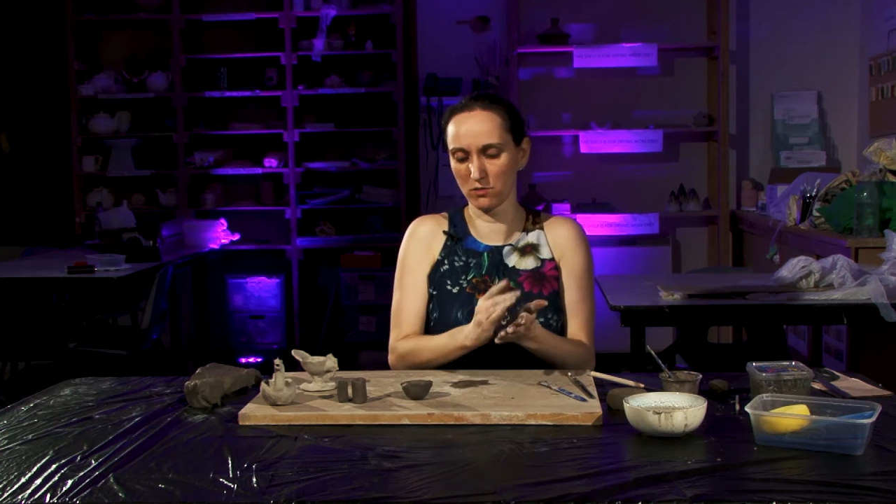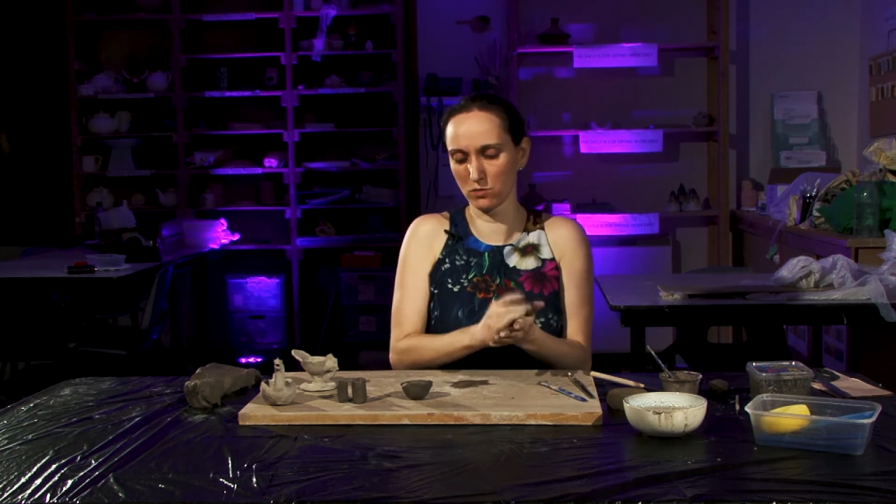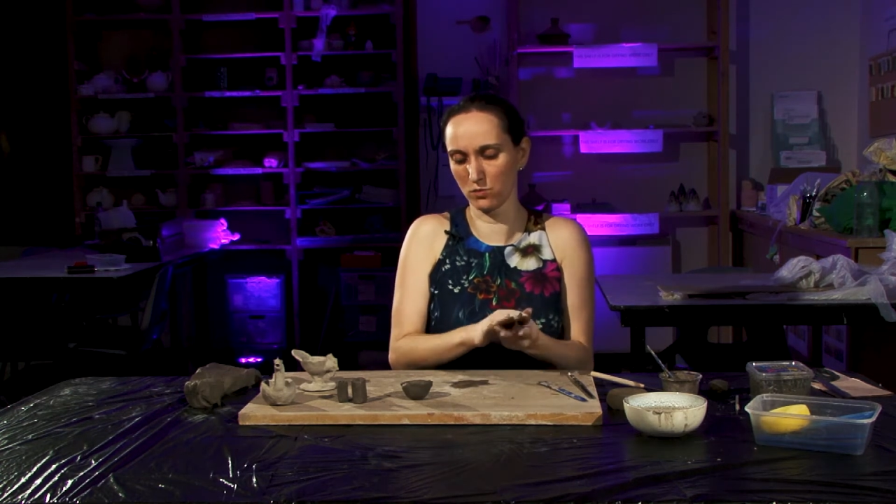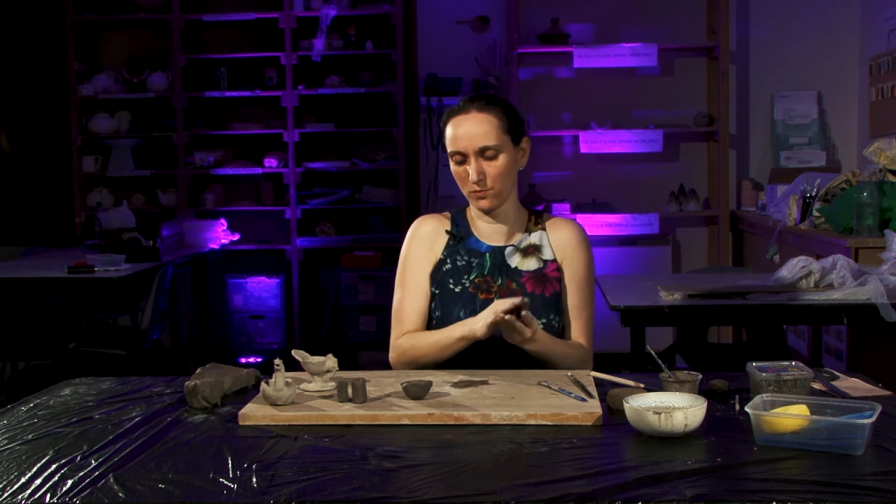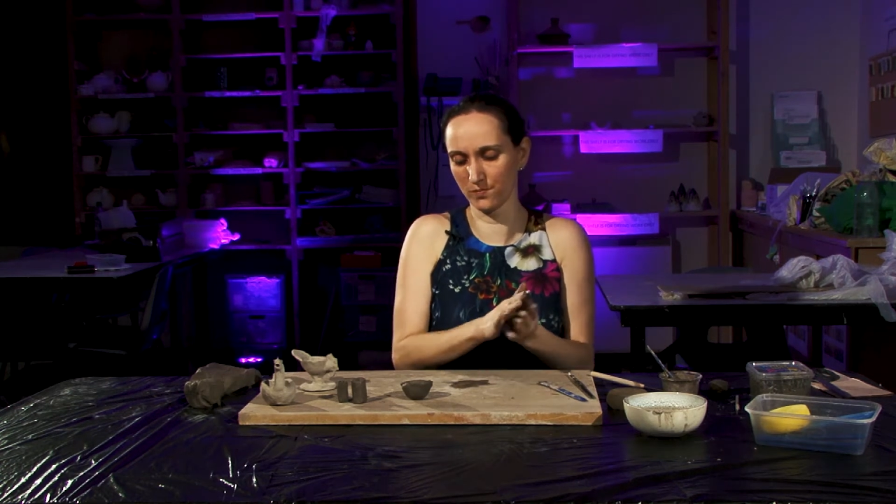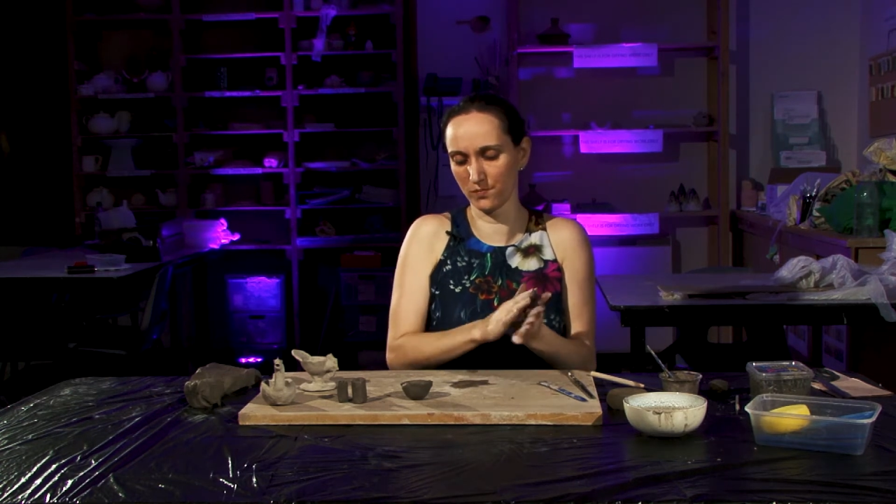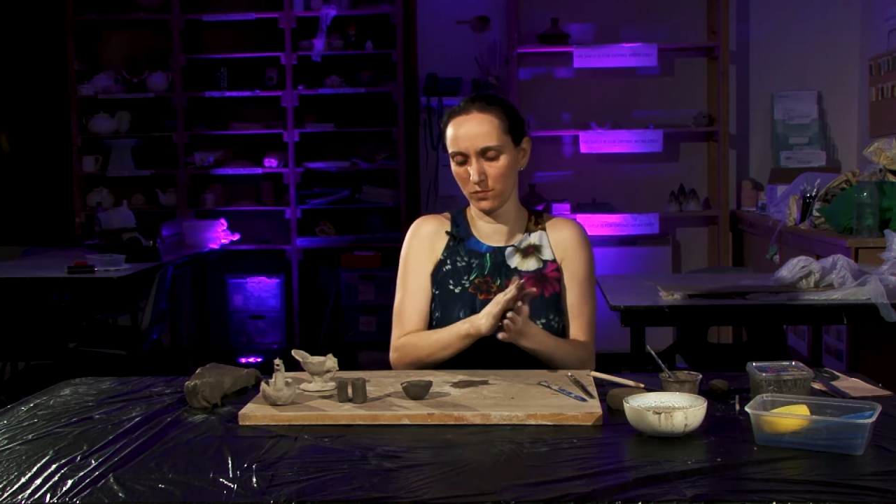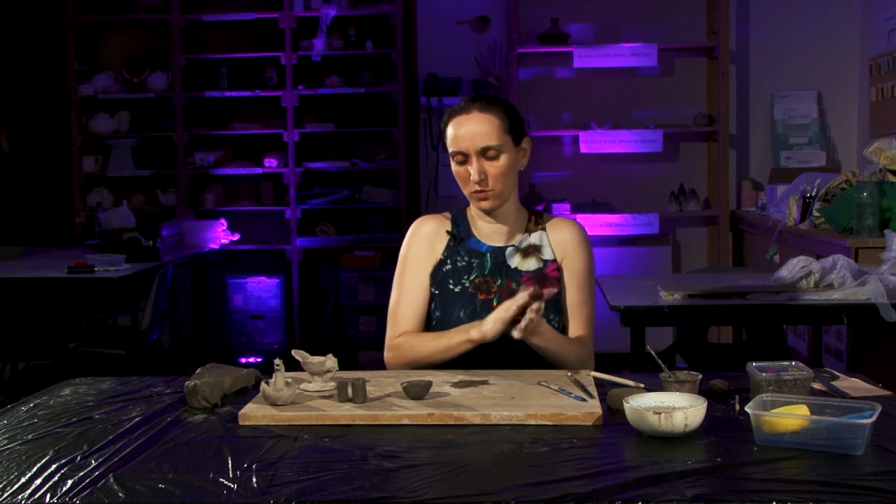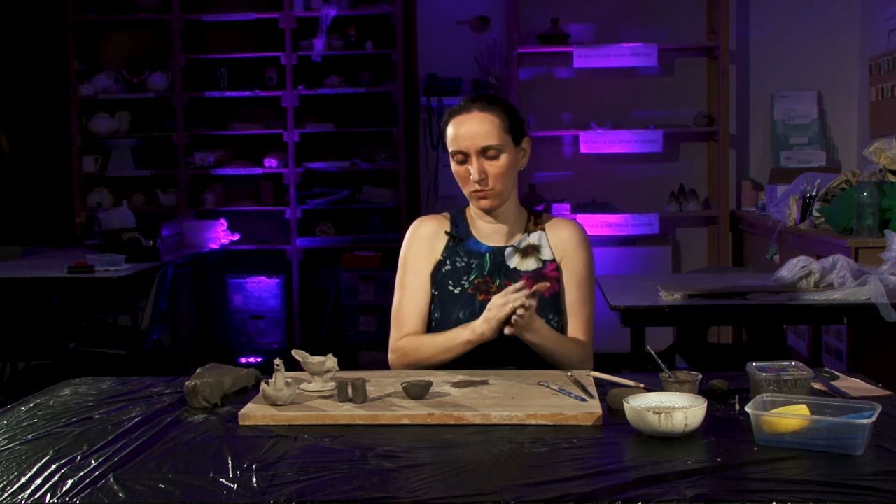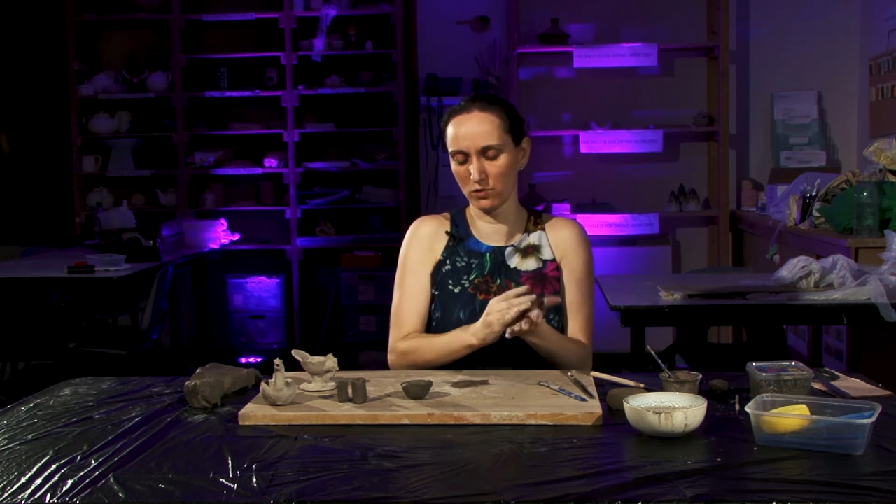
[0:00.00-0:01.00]
so
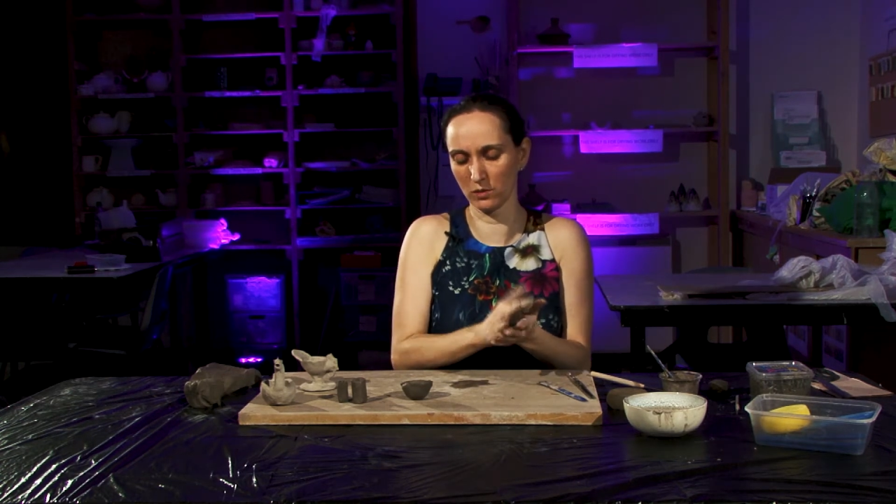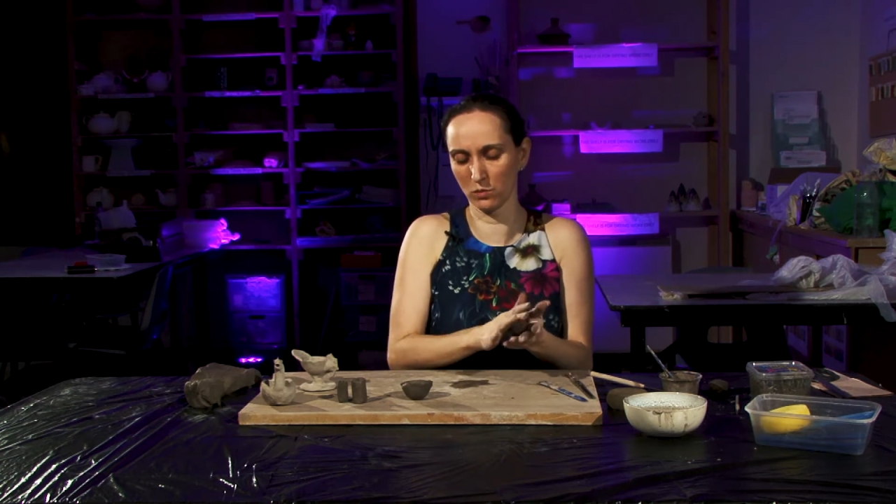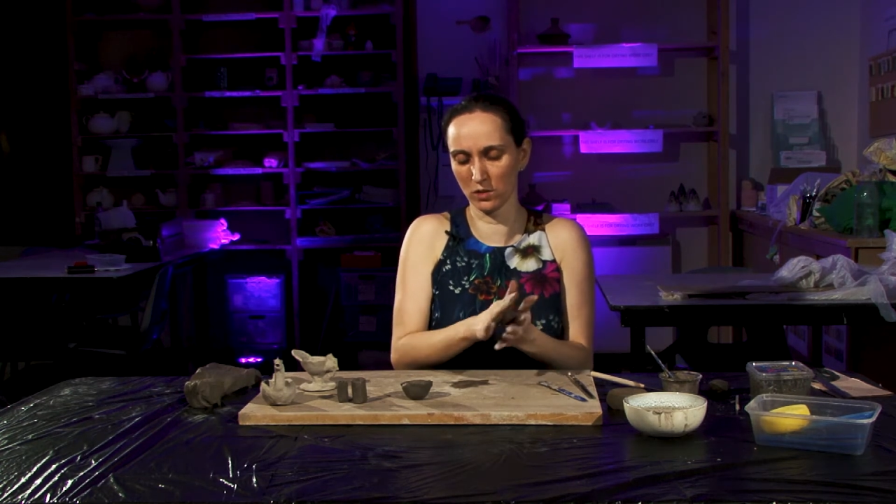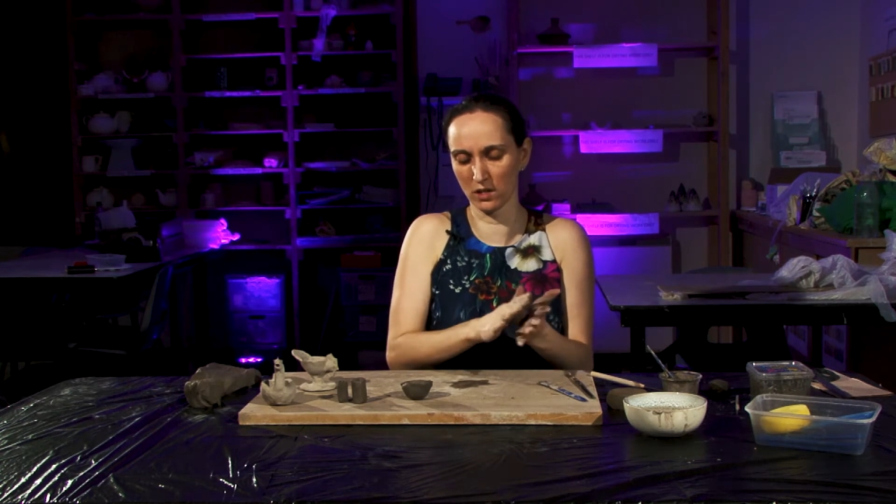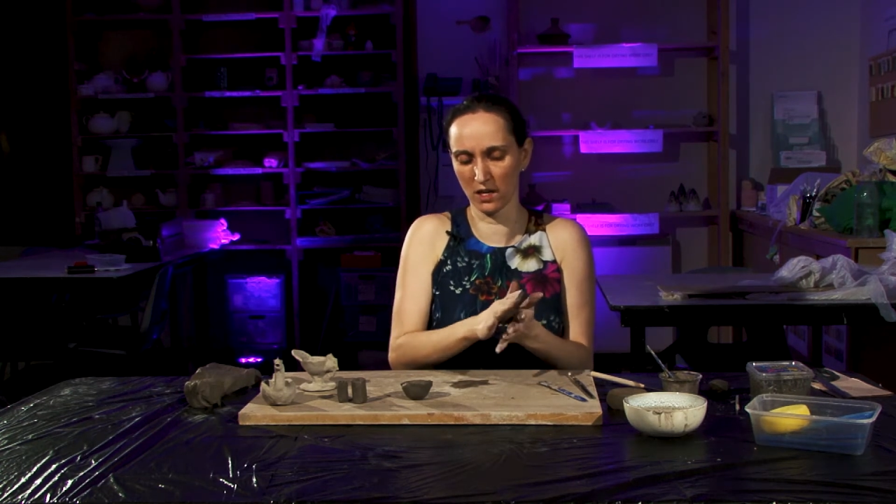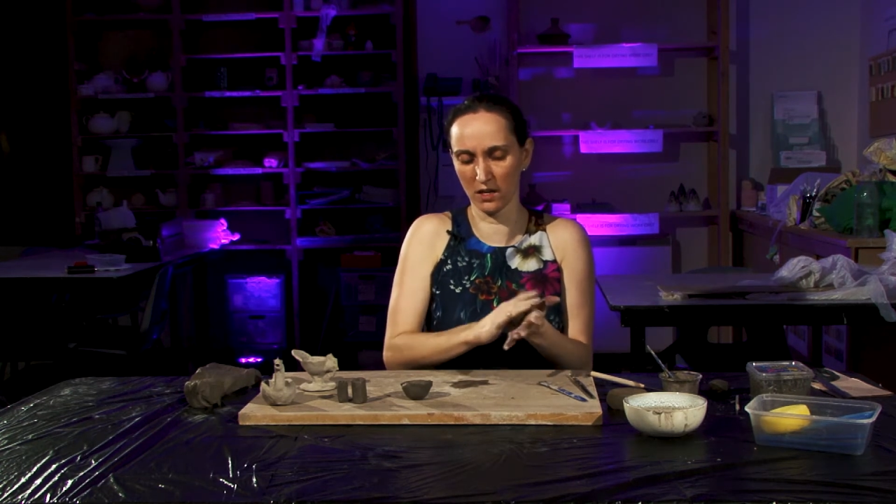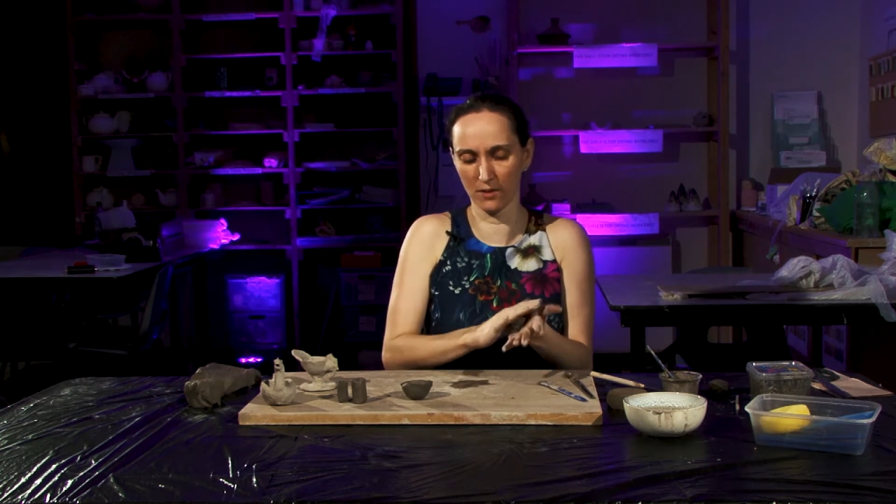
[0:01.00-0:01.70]
I don't really want that.